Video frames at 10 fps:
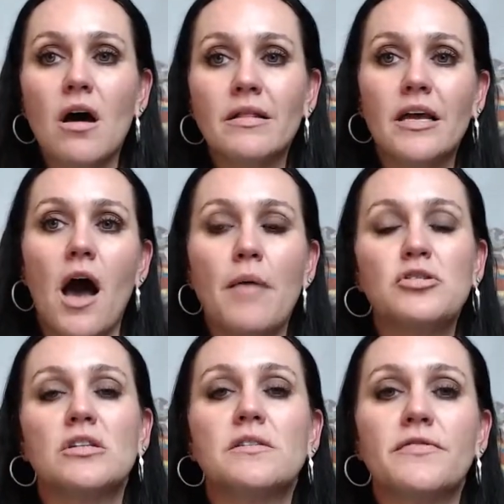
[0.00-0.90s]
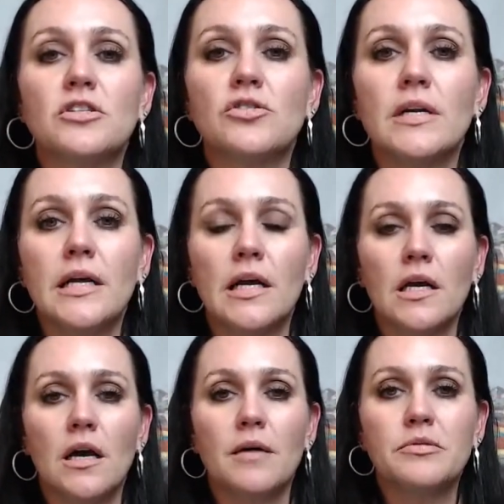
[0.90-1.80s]
on the options for treating
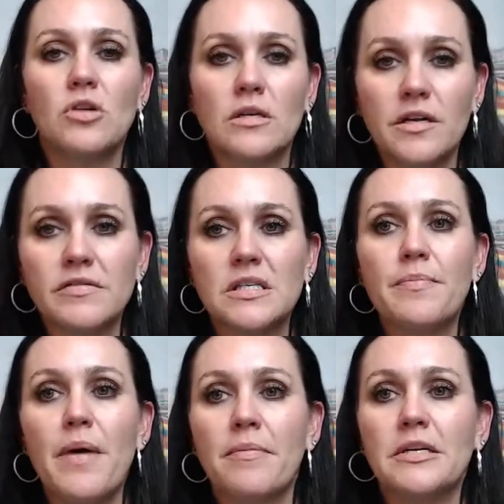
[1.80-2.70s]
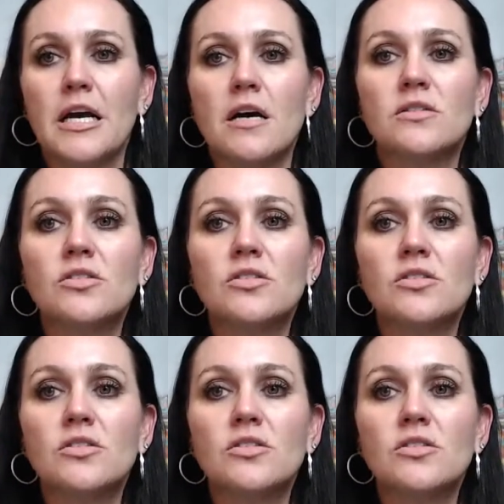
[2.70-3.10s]
obstructive sleep apnea.